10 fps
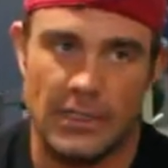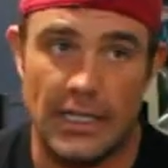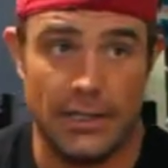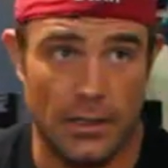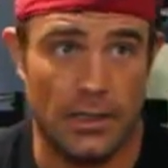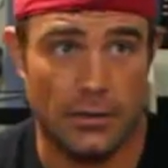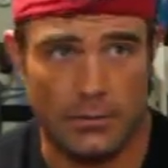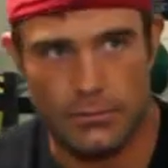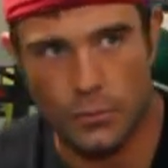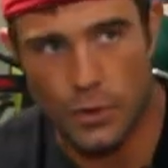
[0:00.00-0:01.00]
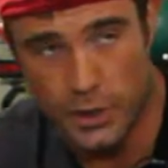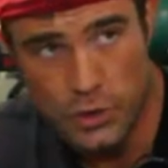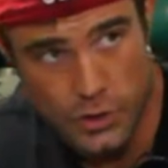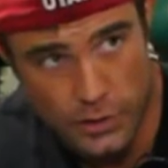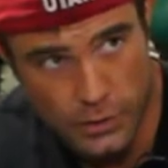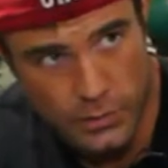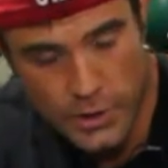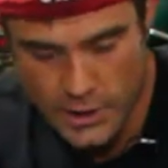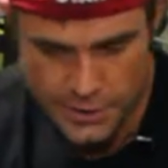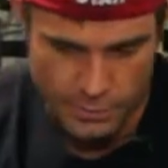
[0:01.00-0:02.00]
And what you should do
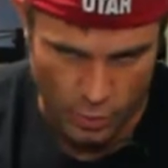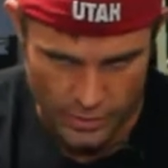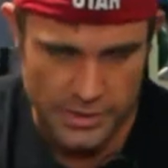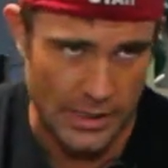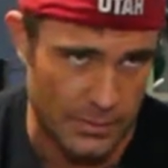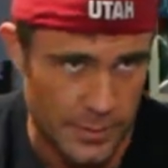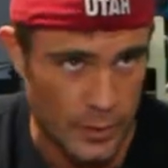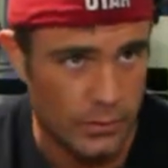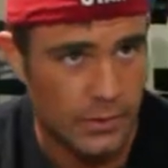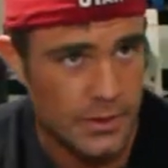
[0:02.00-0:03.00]
is pour in your tablespoon,